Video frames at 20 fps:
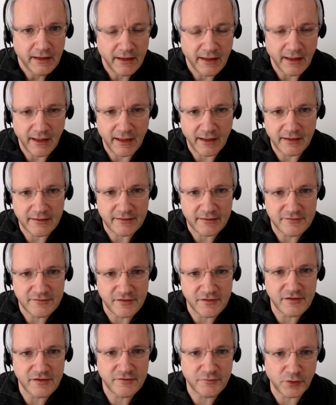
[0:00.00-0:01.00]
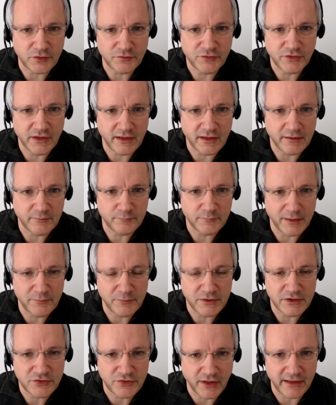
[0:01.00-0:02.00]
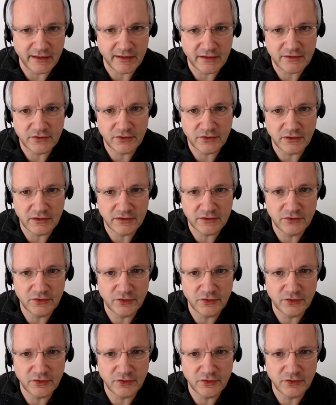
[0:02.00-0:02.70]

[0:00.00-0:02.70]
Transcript: And this is what we are maybe trying to